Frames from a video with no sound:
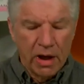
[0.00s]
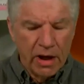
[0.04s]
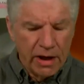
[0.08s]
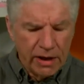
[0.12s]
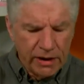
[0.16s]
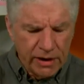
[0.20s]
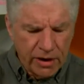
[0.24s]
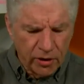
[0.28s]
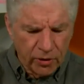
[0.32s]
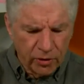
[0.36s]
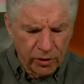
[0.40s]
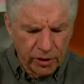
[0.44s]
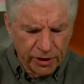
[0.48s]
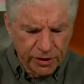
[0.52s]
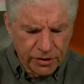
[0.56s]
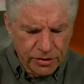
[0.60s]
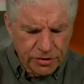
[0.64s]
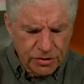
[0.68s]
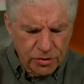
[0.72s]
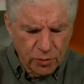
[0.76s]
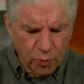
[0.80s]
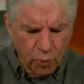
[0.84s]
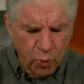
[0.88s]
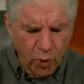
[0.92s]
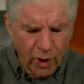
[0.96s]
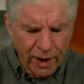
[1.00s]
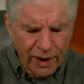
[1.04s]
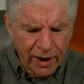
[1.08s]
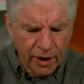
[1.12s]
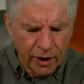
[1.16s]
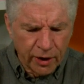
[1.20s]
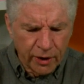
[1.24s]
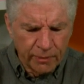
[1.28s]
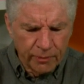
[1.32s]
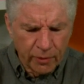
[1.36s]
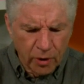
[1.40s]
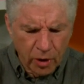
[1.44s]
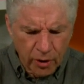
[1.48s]
Carolyn, to
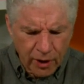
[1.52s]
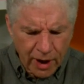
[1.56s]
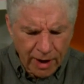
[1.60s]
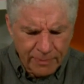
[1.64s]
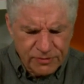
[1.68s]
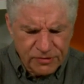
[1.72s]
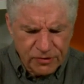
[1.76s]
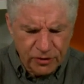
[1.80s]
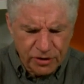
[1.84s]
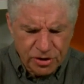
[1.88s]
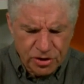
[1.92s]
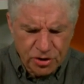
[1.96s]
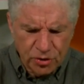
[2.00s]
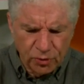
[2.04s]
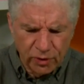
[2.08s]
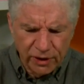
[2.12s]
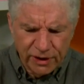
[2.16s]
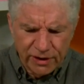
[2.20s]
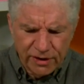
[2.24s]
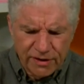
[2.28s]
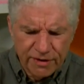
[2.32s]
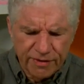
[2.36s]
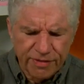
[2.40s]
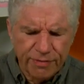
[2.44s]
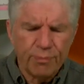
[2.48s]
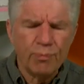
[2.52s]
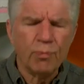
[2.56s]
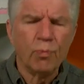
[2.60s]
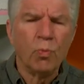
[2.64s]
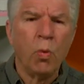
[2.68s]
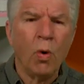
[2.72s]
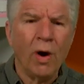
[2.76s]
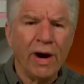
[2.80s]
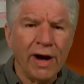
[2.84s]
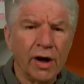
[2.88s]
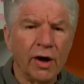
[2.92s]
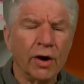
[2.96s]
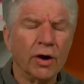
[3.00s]
where, or I'm sorry, Julie, to
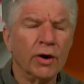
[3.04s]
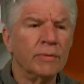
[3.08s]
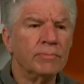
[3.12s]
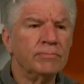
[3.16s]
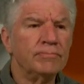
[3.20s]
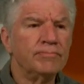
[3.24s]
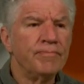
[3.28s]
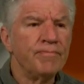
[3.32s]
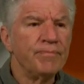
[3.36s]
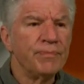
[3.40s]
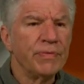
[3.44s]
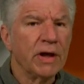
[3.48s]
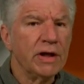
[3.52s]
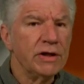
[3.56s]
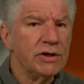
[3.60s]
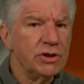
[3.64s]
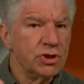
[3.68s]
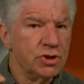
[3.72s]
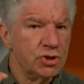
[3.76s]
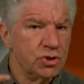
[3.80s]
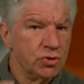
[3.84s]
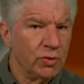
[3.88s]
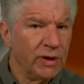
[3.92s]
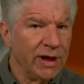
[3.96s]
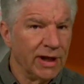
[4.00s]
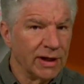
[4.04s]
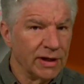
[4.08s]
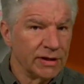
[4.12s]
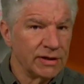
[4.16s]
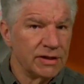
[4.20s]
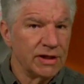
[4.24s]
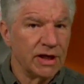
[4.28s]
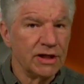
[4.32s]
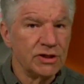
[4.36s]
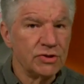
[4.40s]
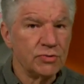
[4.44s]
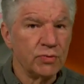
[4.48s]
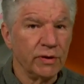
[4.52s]
where did you get in
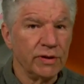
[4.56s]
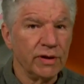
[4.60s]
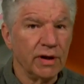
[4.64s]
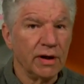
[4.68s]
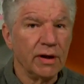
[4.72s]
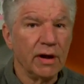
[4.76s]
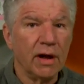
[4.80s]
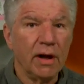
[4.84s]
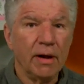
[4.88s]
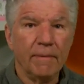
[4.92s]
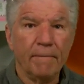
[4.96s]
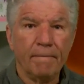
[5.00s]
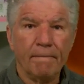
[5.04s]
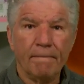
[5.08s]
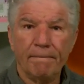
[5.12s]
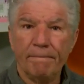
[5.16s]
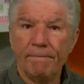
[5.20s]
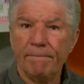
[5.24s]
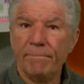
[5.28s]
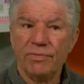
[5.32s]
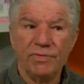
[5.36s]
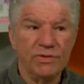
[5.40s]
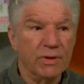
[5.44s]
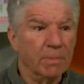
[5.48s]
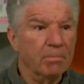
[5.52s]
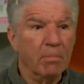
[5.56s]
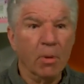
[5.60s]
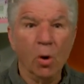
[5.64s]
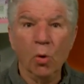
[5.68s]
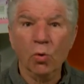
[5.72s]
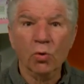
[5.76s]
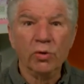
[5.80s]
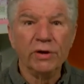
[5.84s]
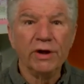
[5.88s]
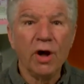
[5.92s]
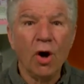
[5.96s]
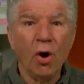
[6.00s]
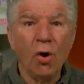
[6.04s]
touch with it? The
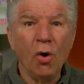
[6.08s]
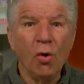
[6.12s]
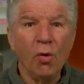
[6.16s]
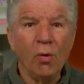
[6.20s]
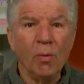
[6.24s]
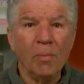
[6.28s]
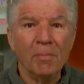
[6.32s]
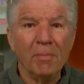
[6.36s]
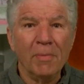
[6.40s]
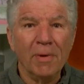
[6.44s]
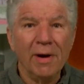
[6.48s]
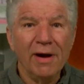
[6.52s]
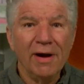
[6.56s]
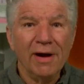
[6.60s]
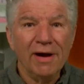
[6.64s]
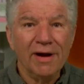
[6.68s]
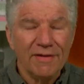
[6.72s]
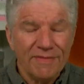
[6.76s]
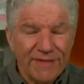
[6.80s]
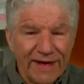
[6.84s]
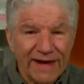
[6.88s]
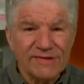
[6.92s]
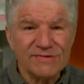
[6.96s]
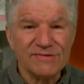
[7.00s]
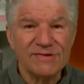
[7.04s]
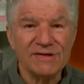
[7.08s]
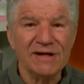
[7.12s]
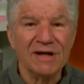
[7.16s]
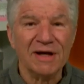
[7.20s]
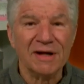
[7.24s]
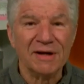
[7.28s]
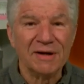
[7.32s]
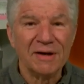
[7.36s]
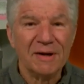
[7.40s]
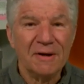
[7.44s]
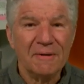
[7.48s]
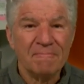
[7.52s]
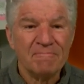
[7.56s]
moldy home. That's
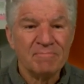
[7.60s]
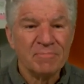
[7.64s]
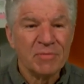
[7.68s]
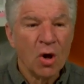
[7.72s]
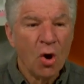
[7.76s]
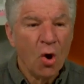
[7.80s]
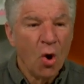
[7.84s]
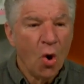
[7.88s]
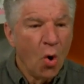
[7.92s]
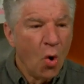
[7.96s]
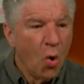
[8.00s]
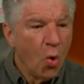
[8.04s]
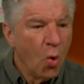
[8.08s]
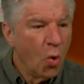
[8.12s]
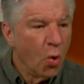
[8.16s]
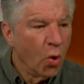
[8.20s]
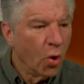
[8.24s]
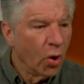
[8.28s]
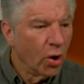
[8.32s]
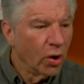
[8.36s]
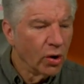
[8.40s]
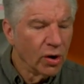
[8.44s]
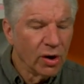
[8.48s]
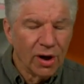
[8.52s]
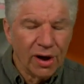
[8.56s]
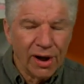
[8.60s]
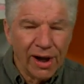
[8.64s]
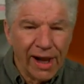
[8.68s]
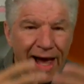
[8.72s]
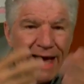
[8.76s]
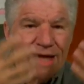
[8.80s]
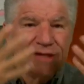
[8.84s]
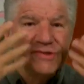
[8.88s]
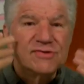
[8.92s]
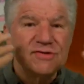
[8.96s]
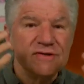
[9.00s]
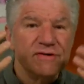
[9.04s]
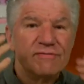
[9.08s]
it. Or
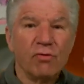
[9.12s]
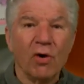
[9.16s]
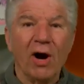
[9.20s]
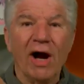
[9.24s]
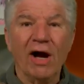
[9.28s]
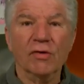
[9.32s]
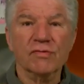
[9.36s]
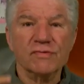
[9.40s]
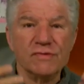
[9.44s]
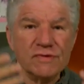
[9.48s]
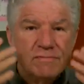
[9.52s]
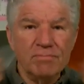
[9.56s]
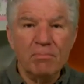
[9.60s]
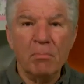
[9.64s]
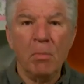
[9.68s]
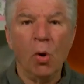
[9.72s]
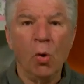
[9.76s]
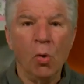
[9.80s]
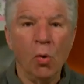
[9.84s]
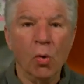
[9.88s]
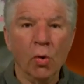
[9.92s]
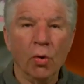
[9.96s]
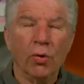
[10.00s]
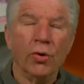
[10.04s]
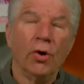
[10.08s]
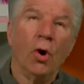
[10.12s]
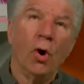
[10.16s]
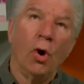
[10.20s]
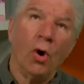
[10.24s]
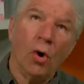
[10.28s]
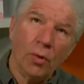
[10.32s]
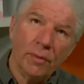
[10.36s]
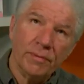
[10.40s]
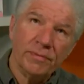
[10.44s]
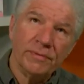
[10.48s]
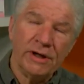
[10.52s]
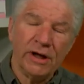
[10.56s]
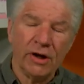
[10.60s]
lots of rounds of mold, oh,
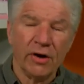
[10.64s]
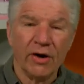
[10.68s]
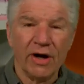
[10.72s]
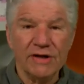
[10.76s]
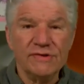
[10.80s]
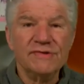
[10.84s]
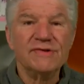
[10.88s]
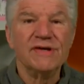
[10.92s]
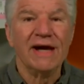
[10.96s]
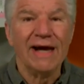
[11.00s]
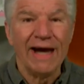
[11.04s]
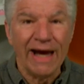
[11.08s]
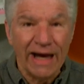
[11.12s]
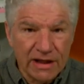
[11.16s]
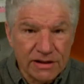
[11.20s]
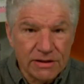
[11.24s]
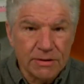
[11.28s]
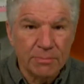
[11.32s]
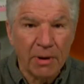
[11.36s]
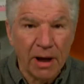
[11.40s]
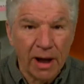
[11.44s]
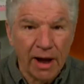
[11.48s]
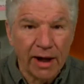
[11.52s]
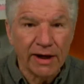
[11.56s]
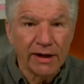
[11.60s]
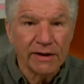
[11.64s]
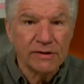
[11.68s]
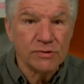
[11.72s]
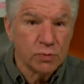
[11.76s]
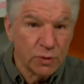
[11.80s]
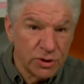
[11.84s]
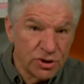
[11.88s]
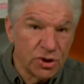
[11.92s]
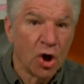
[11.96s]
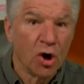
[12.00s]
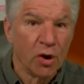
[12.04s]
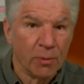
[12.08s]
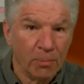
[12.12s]
dare I say antibiotics,
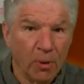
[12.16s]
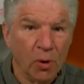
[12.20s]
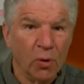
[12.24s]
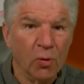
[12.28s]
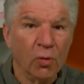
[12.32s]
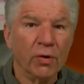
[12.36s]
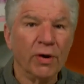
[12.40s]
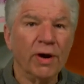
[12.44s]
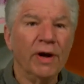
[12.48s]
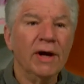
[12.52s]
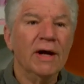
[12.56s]
which are mold.